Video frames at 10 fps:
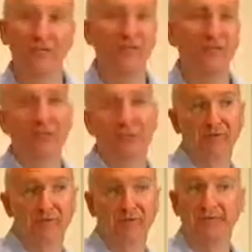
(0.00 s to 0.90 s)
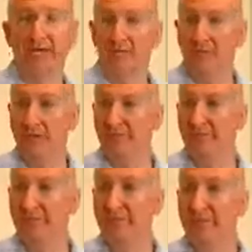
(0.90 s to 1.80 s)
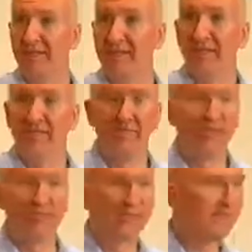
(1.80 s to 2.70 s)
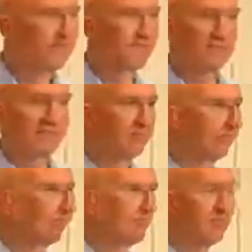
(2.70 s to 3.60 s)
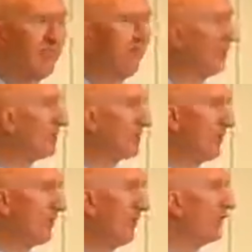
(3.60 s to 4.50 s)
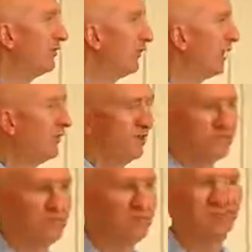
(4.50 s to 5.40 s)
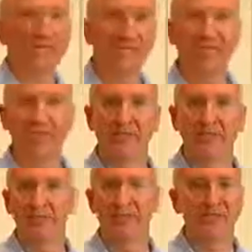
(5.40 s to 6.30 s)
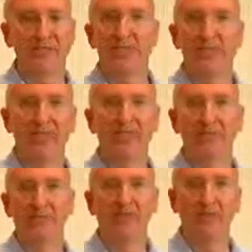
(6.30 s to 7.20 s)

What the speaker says: should be driven by the output. So that's just a challenge. I'll make you aware there's no magic answer. You just jump in and do